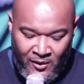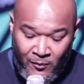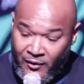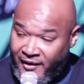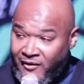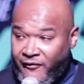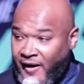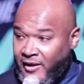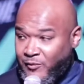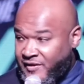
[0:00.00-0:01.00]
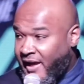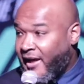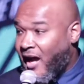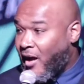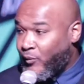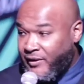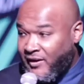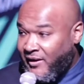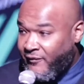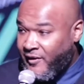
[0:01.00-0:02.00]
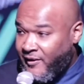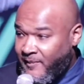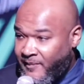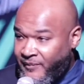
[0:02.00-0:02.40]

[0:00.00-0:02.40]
Well, their faith was that God would deliver them.